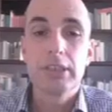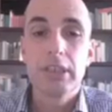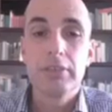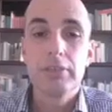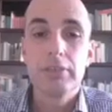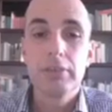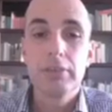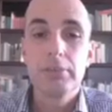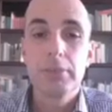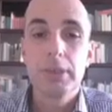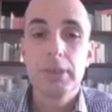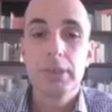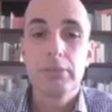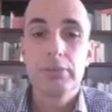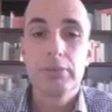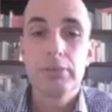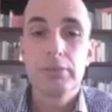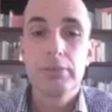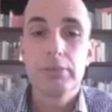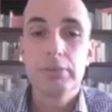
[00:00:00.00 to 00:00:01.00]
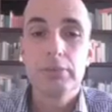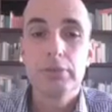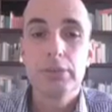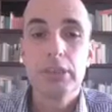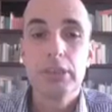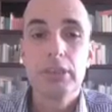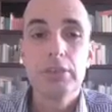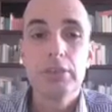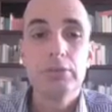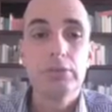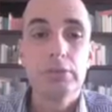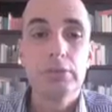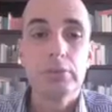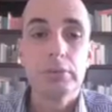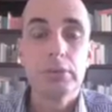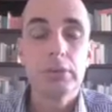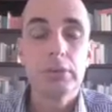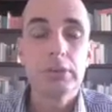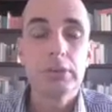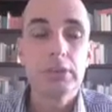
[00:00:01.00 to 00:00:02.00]
everybody would continue to
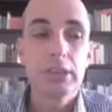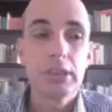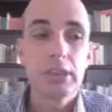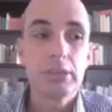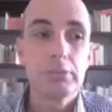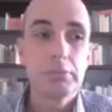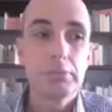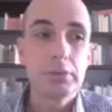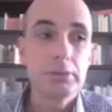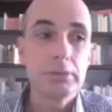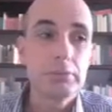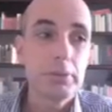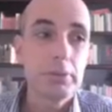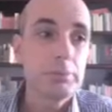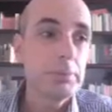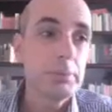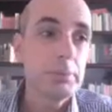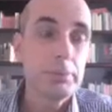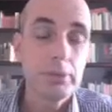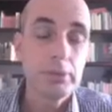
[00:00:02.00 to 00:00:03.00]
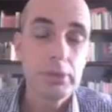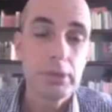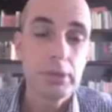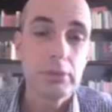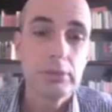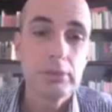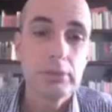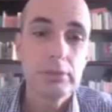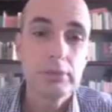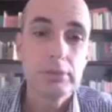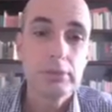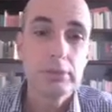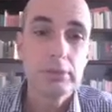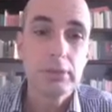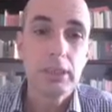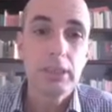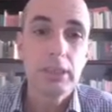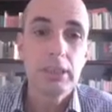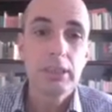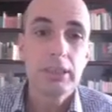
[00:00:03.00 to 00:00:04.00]
work there, but well, people don't.
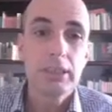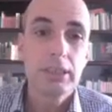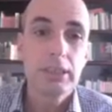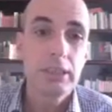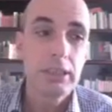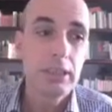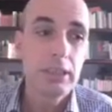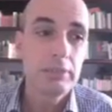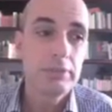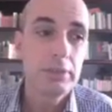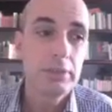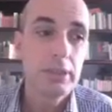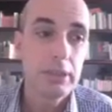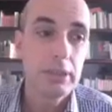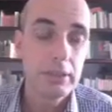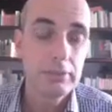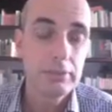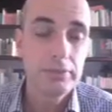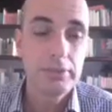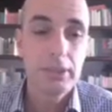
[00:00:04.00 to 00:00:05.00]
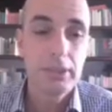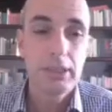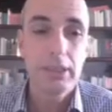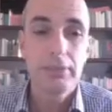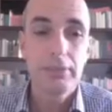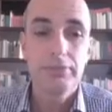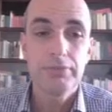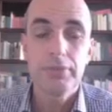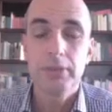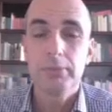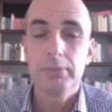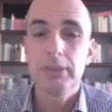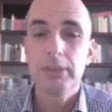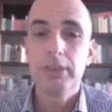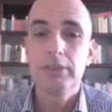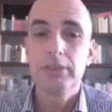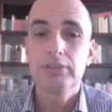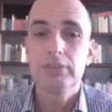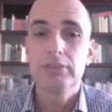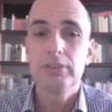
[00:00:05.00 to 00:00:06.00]
They have a life, they have
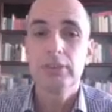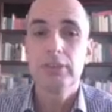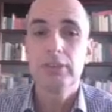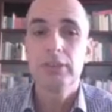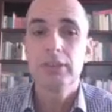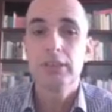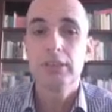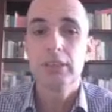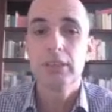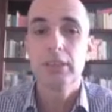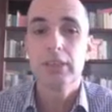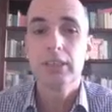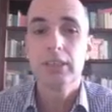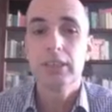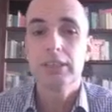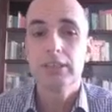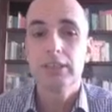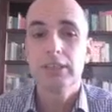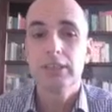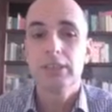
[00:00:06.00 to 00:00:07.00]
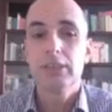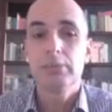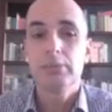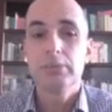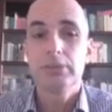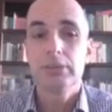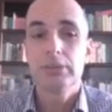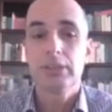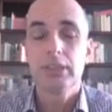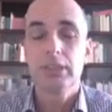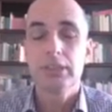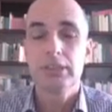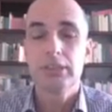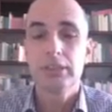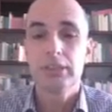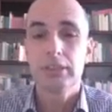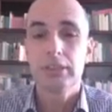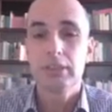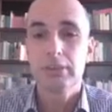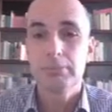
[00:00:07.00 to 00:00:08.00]
families, and they want to get
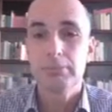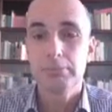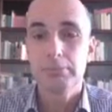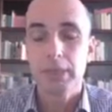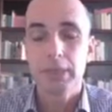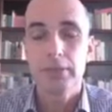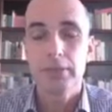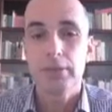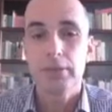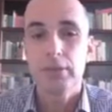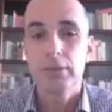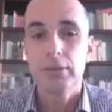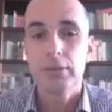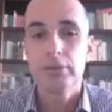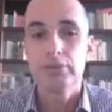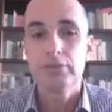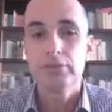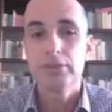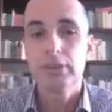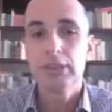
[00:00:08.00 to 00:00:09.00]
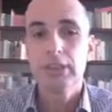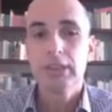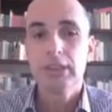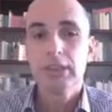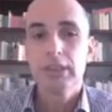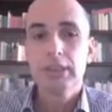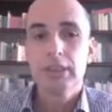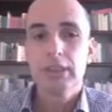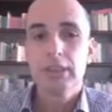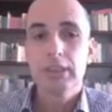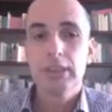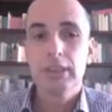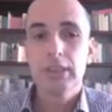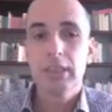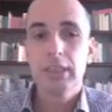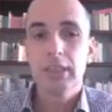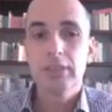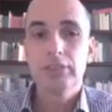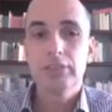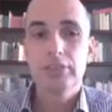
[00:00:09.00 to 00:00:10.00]
back to those.
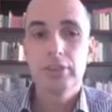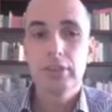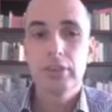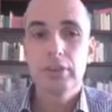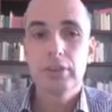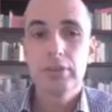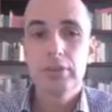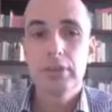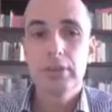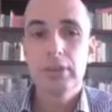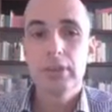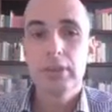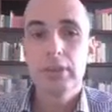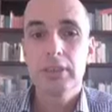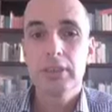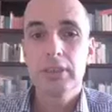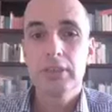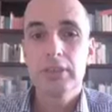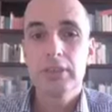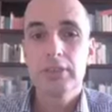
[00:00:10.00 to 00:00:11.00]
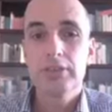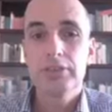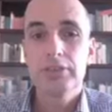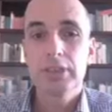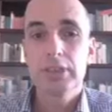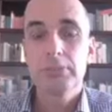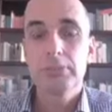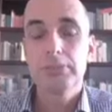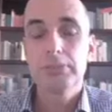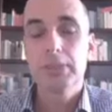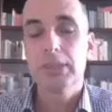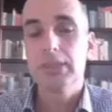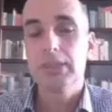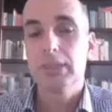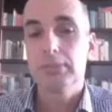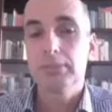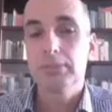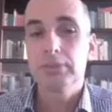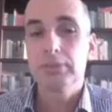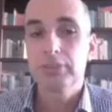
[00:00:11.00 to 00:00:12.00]
And so the second big
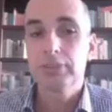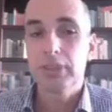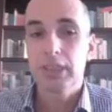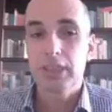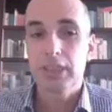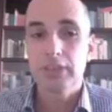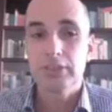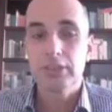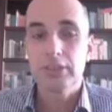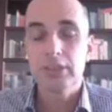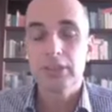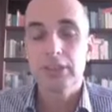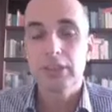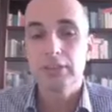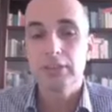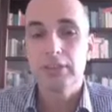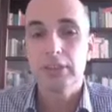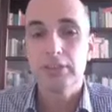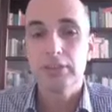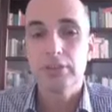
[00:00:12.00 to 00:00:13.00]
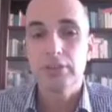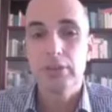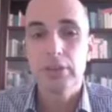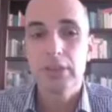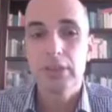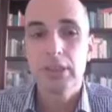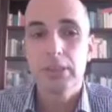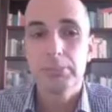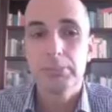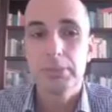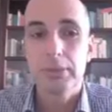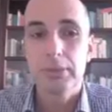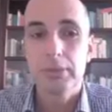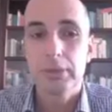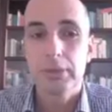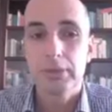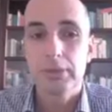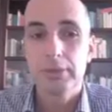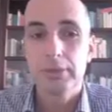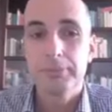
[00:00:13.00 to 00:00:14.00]
dip was actually this holiday
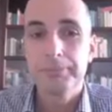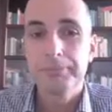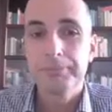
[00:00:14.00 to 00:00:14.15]
period.